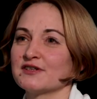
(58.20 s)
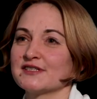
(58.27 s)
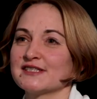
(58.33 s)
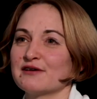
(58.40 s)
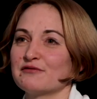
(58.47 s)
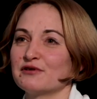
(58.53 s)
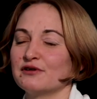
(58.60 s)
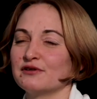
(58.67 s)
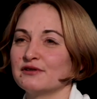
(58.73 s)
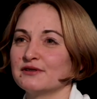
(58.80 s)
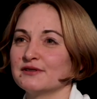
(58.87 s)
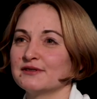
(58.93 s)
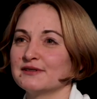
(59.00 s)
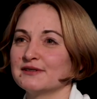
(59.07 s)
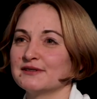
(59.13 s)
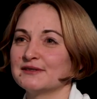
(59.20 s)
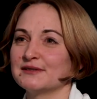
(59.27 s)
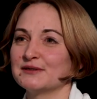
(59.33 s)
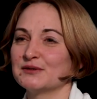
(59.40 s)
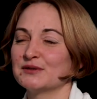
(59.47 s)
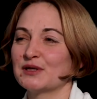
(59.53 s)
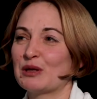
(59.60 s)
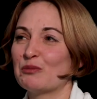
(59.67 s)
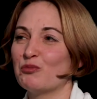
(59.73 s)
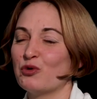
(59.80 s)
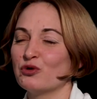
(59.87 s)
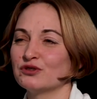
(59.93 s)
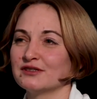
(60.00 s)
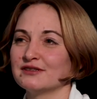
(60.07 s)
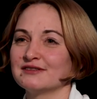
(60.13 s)
are several
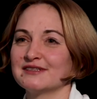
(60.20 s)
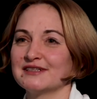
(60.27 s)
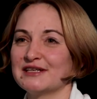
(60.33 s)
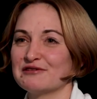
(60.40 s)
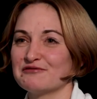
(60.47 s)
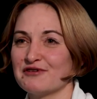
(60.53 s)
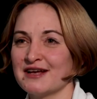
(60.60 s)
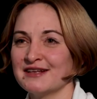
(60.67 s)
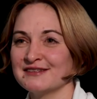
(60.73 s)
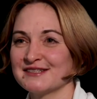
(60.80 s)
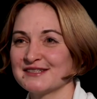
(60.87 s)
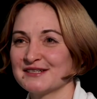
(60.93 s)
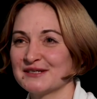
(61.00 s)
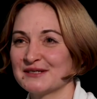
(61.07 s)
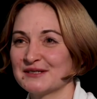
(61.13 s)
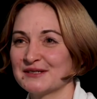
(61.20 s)
important events